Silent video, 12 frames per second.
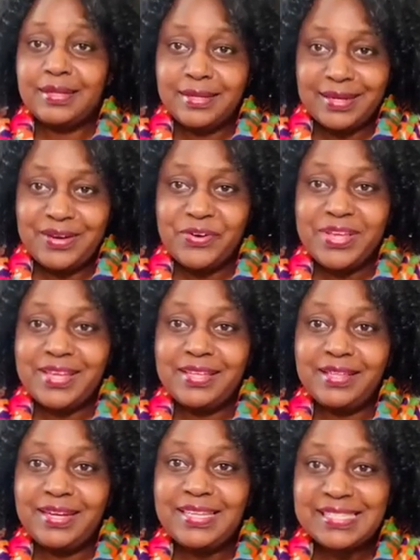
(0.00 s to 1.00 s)
Okay,
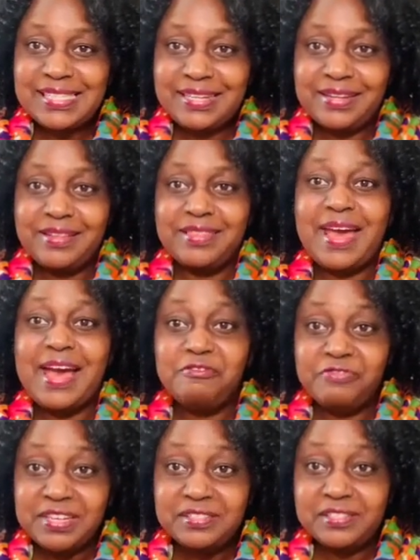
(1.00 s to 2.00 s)
listen, the
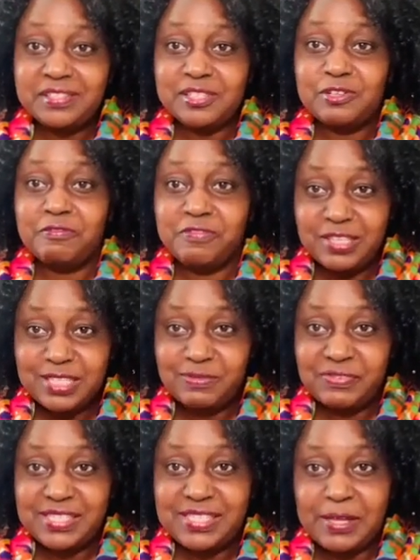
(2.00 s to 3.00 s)
advantages of this
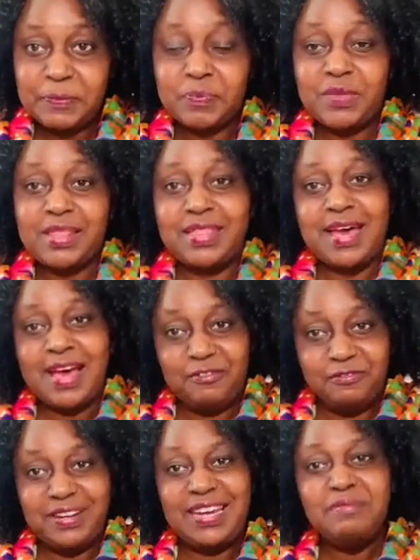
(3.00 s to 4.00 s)
visa,
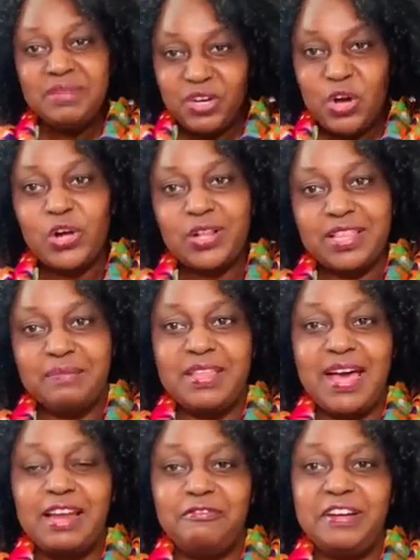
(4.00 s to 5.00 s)
let me call them
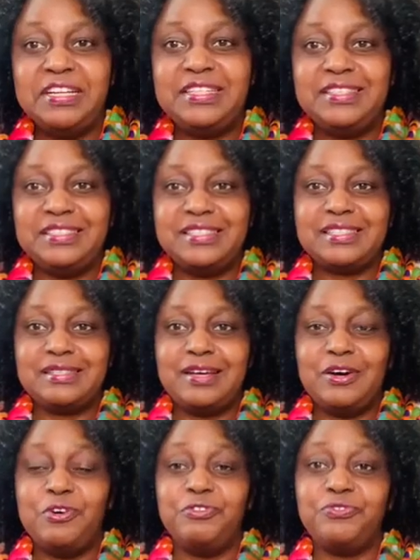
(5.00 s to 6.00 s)
the advantages
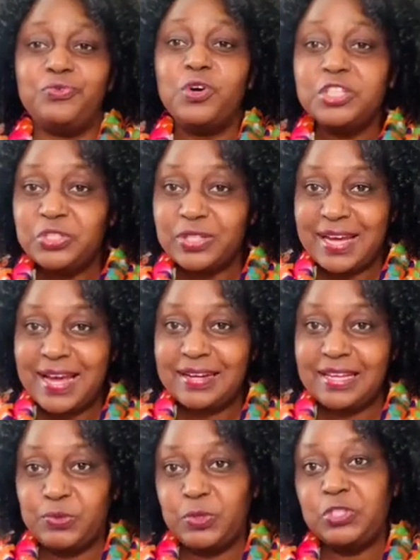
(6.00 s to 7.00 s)
of what you can
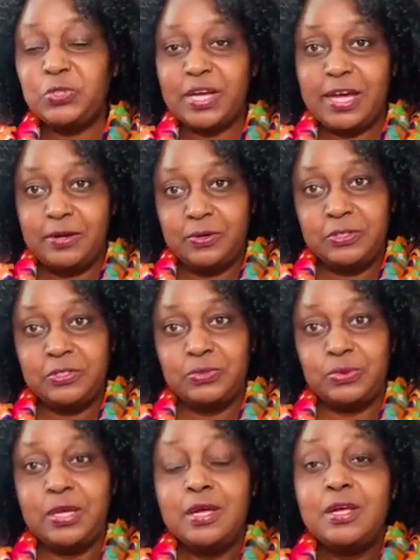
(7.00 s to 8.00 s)
and what you cannot
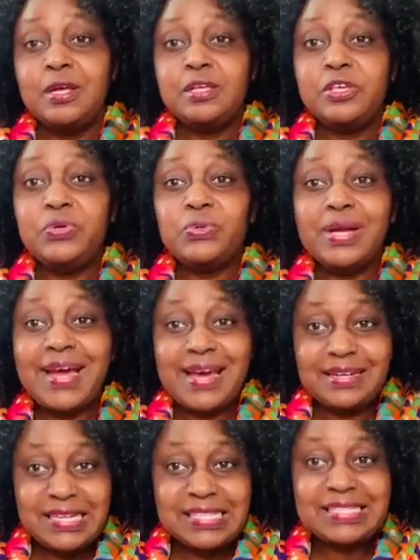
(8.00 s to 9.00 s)
do. You
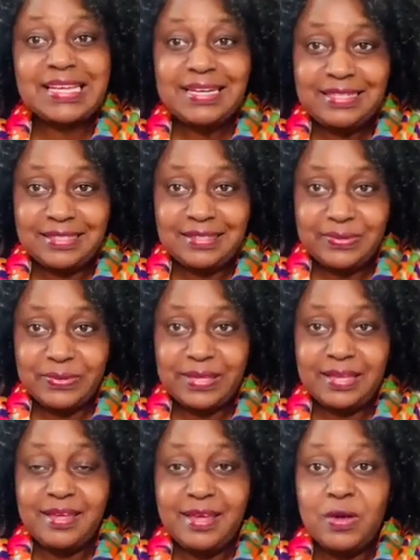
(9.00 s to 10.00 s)
can study,
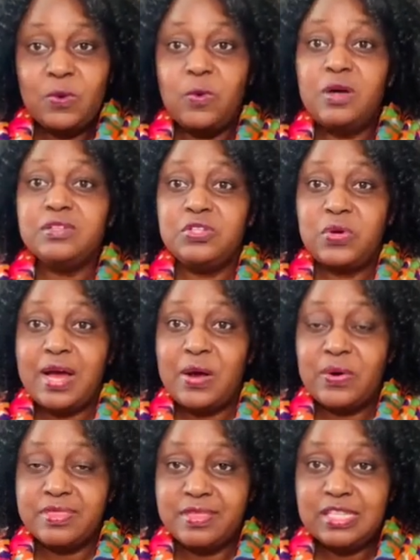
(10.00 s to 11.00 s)
okay? Whilst you are
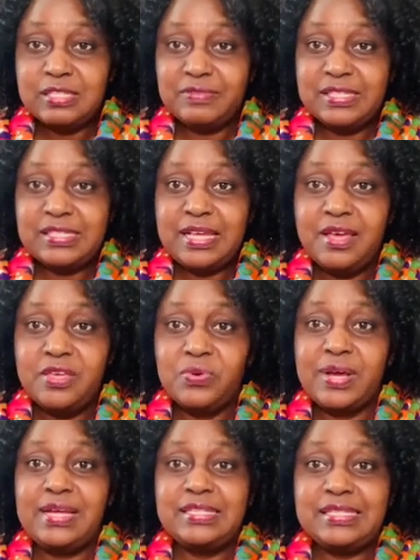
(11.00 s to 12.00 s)
on this visa, you
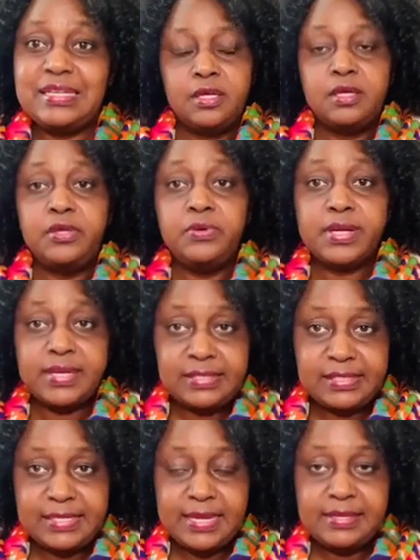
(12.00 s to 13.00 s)
can study. You can
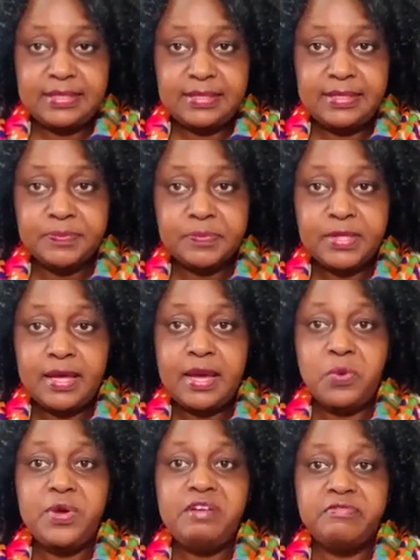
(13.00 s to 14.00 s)
study,
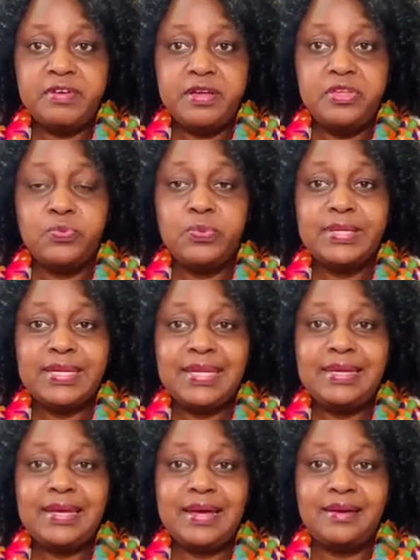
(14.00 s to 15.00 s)
however, you will
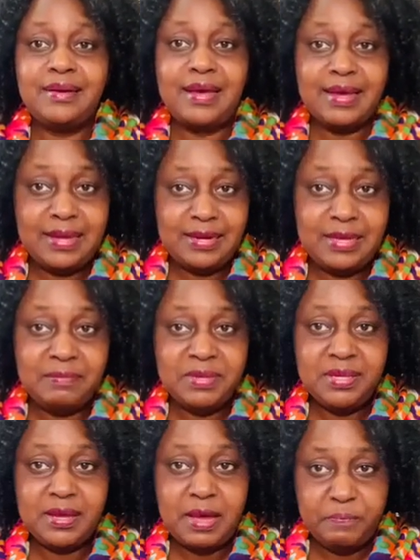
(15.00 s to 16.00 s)
need an
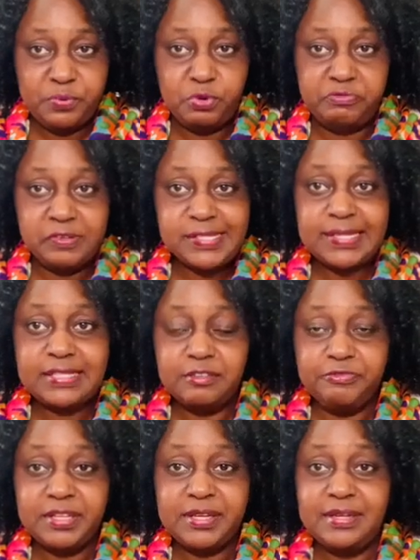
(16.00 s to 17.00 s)
academic approval
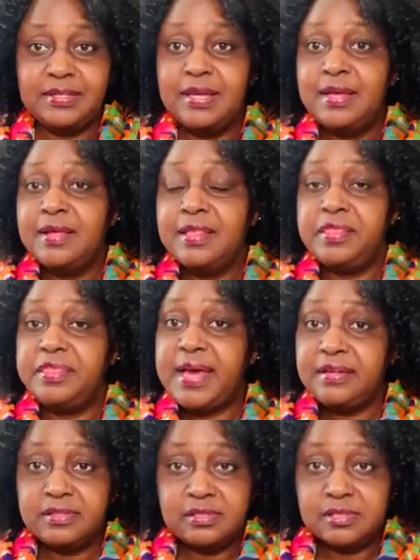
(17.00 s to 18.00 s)
certificate.
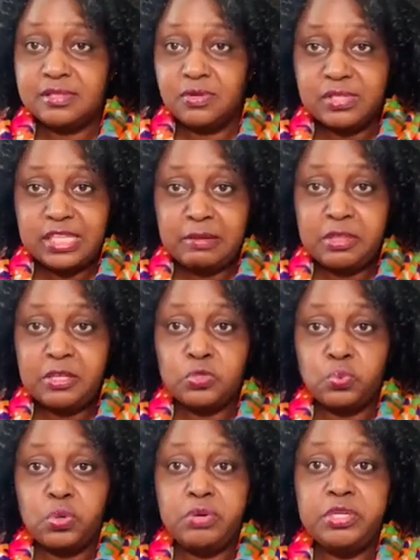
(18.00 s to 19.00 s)
That's not something to
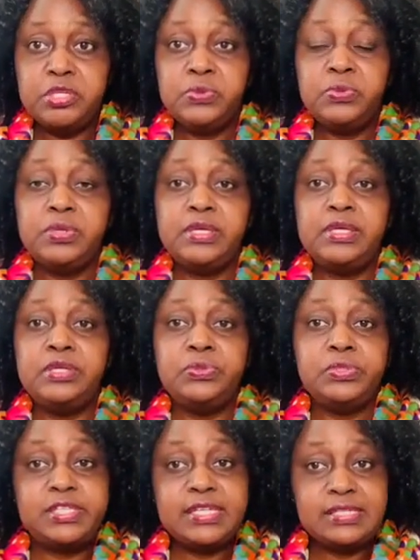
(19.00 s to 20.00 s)
worry you.
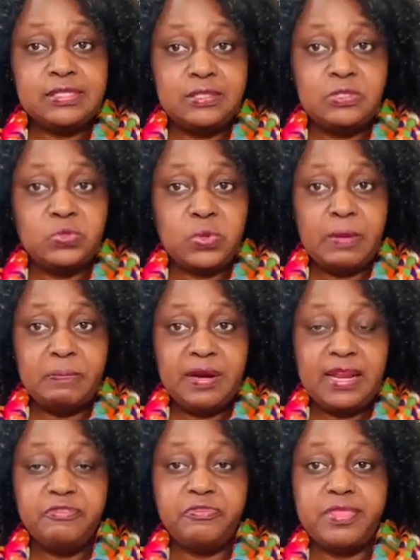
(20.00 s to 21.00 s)
You just need to
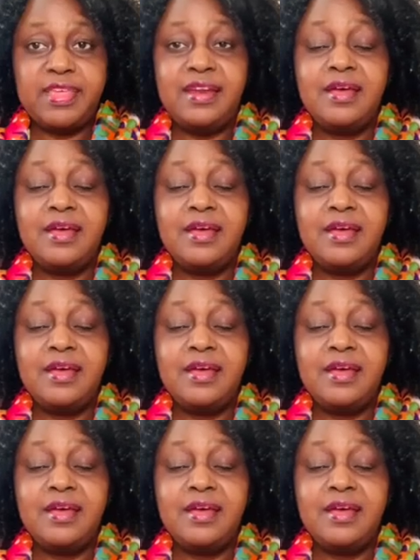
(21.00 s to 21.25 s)
apply for that.